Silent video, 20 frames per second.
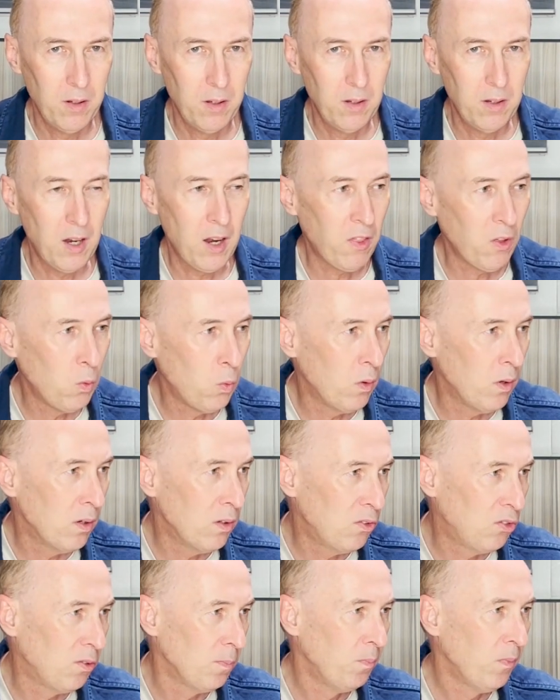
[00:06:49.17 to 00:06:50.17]
in other
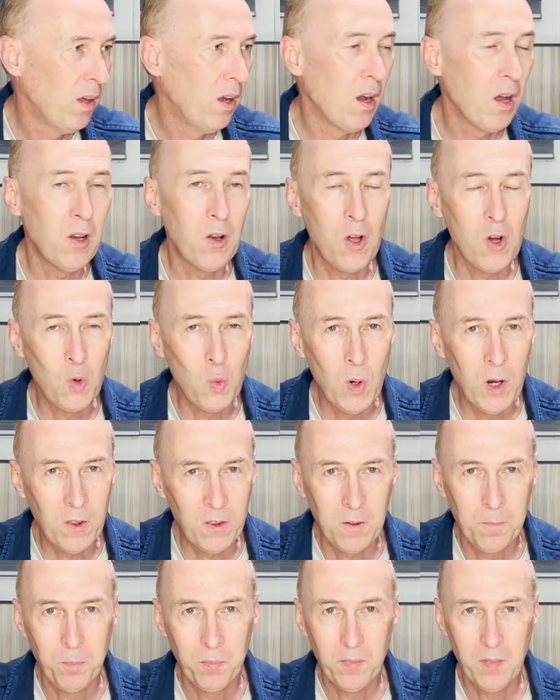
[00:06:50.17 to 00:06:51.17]
words, along
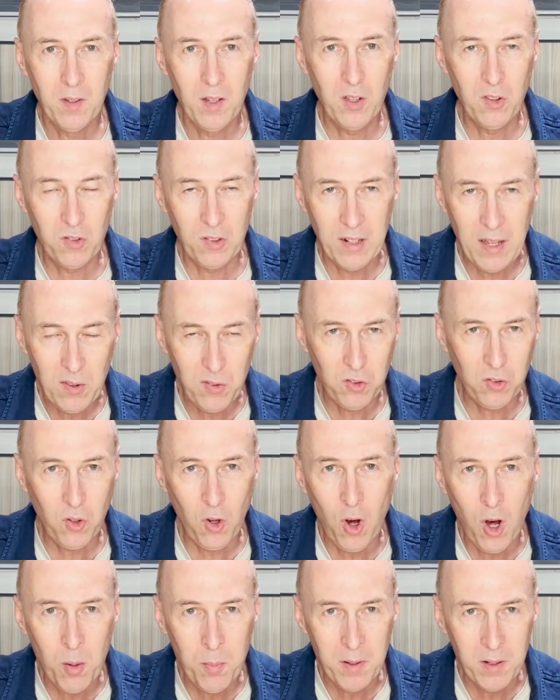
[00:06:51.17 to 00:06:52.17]
with is less
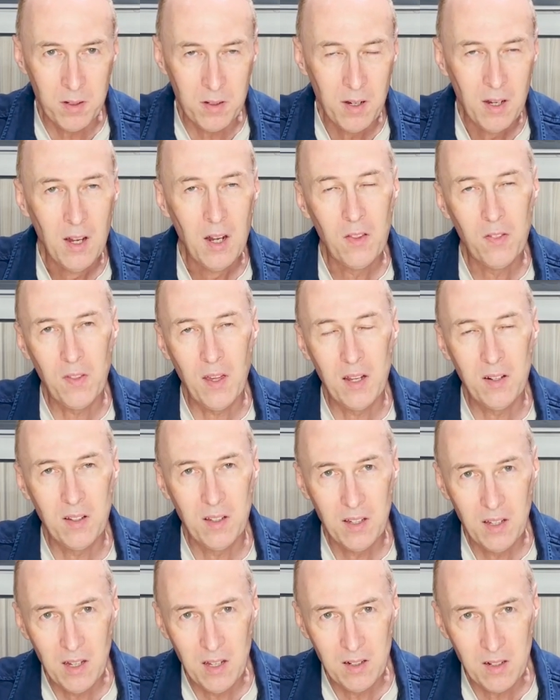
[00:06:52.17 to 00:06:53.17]
common than
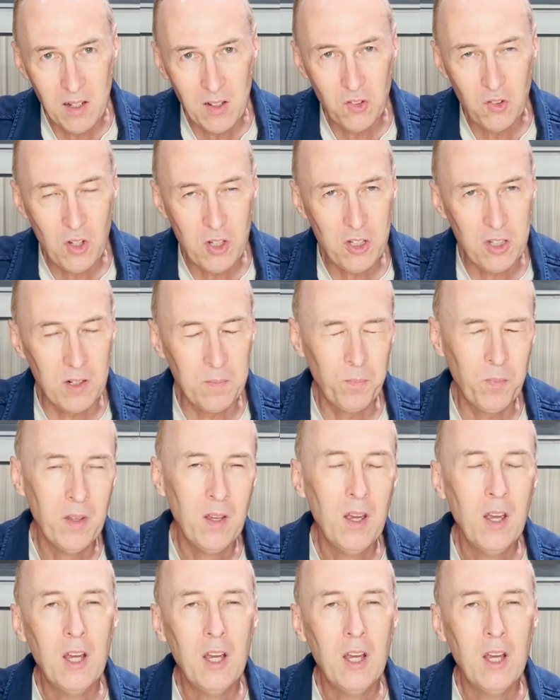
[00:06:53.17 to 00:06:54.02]
in addition,